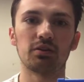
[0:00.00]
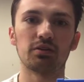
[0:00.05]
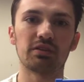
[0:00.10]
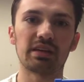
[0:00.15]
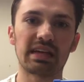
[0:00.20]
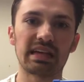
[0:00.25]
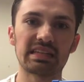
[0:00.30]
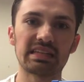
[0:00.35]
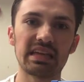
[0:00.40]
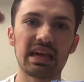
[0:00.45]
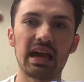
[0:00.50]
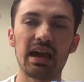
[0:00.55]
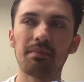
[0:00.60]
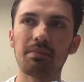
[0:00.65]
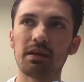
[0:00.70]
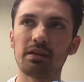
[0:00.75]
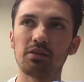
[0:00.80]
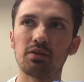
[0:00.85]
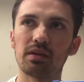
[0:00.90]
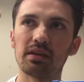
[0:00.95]
you take a
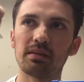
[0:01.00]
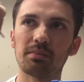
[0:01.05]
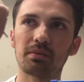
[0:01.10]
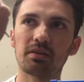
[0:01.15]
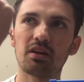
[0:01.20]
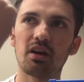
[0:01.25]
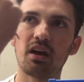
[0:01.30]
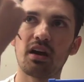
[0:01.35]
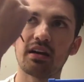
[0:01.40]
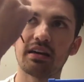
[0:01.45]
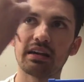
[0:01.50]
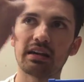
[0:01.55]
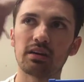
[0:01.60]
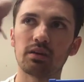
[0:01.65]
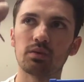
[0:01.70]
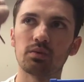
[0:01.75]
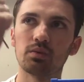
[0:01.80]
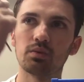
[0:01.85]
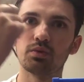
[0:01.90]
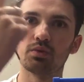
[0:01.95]
tap and you end up
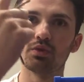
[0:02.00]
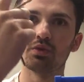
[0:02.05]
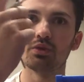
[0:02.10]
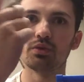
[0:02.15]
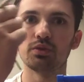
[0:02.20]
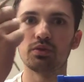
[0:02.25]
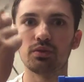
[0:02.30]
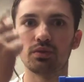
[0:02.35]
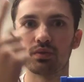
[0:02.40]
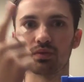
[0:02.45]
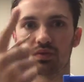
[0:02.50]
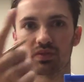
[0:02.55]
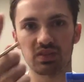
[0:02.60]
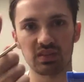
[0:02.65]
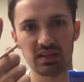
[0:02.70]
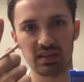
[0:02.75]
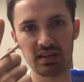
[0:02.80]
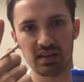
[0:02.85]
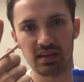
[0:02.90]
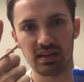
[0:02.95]
cutting grooves